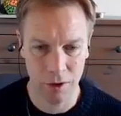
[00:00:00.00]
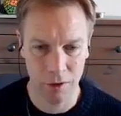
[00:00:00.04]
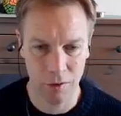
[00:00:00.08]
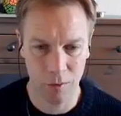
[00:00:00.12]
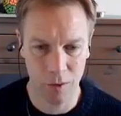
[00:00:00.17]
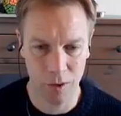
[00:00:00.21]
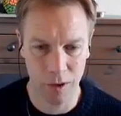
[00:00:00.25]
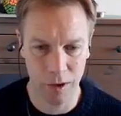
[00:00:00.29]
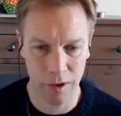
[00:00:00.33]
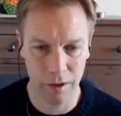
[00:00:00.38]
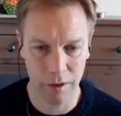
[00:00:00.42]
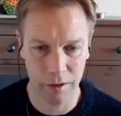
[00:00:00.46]

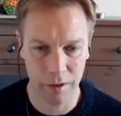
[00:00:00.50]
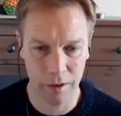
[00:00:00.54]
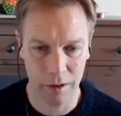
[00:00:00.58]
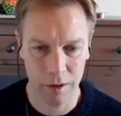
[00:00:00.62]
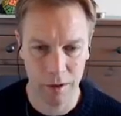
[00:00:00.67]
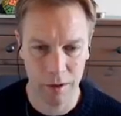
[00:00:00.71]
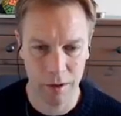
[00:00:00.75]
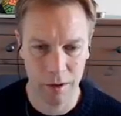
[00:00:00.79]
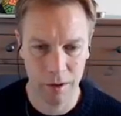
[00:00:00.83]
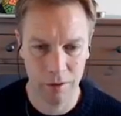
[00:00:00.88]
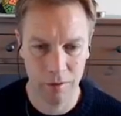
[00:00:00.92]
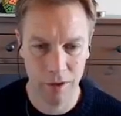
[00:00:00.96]
with
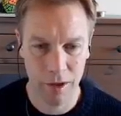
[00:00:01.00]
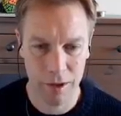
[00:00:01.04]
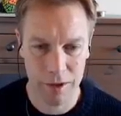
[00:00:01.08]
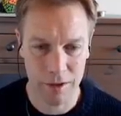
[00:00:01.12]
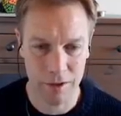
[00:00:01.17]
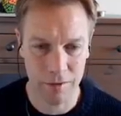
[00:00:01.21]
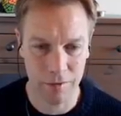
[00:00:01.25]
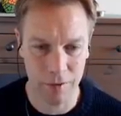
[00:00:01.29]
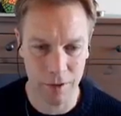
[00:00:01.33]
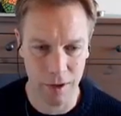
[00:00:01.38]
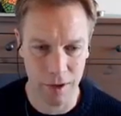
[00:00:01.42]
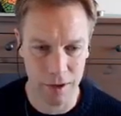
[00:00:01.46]
the rest
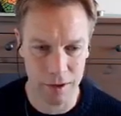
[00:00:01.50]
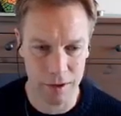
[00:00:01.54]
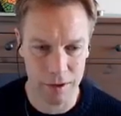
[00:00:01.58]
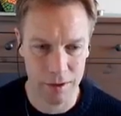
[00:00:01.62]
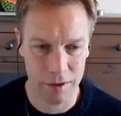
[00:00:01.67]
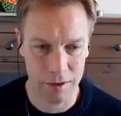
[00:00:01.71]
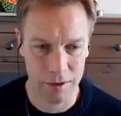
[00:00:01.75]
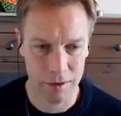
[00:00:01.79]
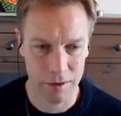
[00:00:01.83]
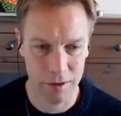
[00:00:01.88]
of the list